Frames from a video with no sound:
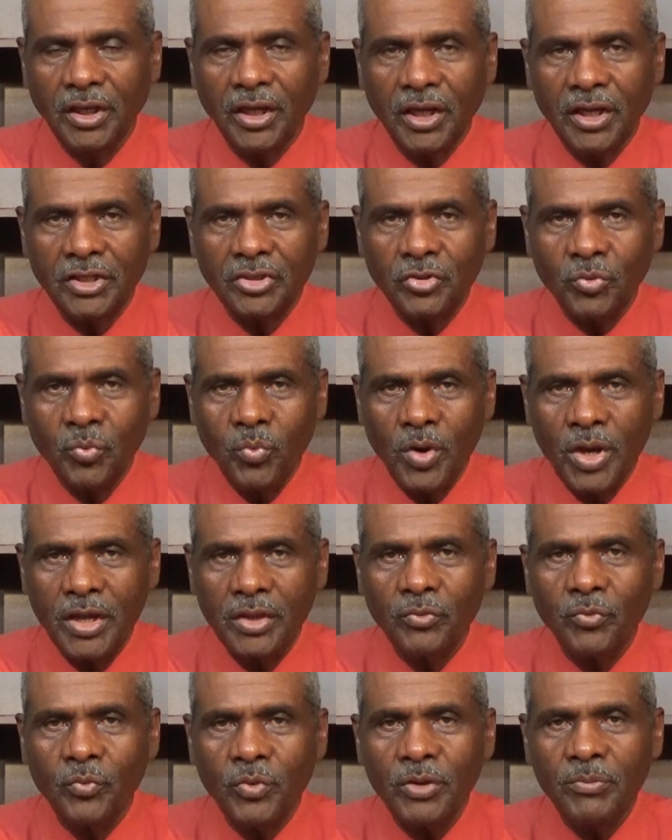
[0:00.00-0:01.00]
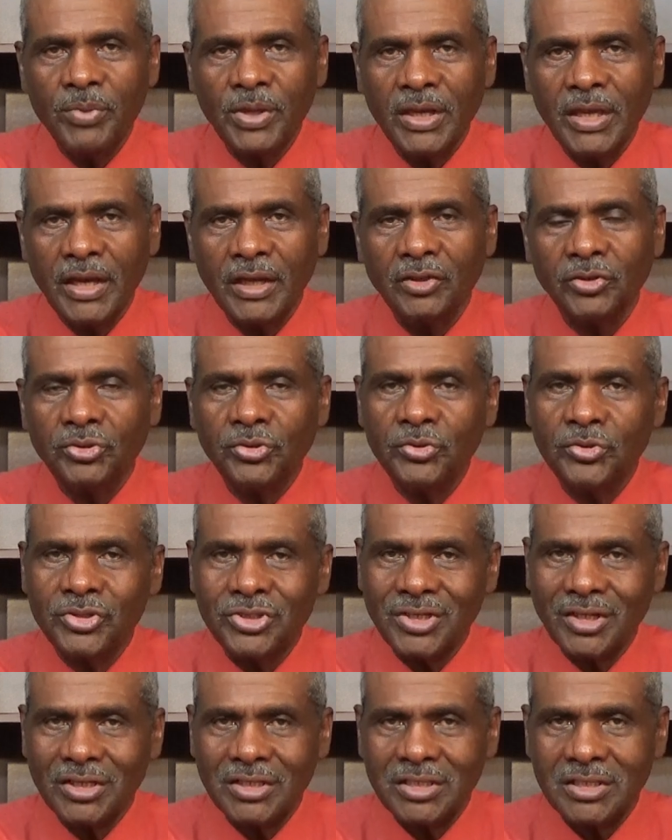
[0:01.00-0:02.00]
is when we begin to
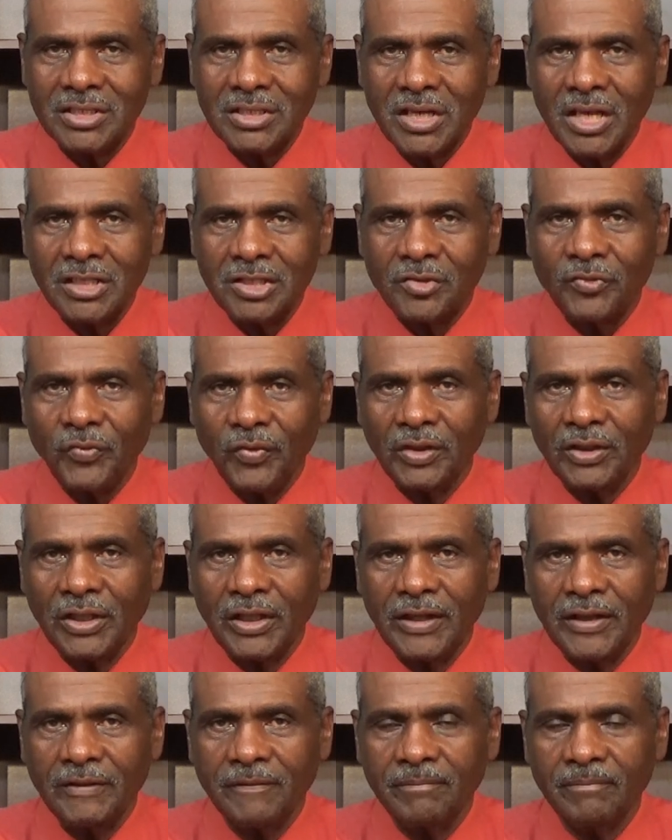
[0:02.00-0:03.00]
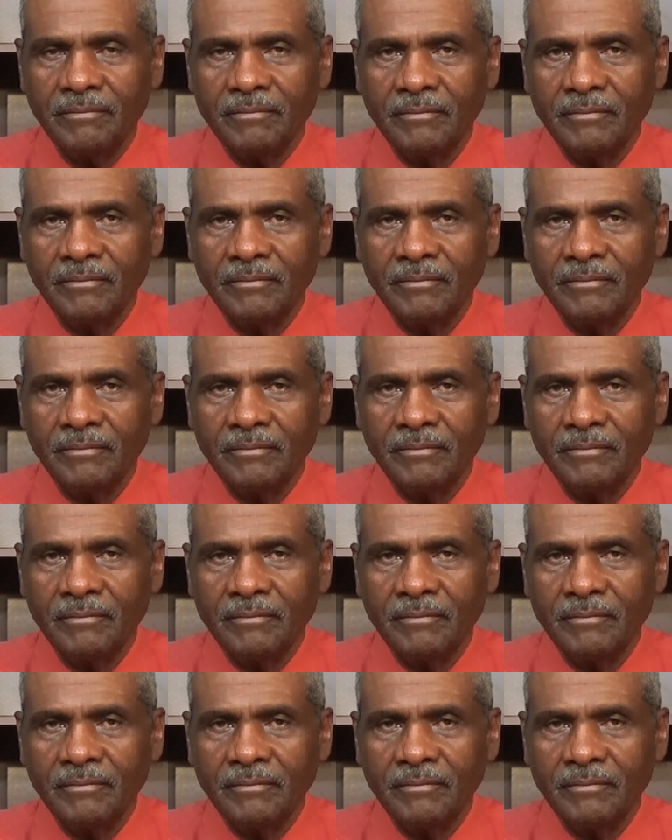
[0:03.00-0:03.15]
successfully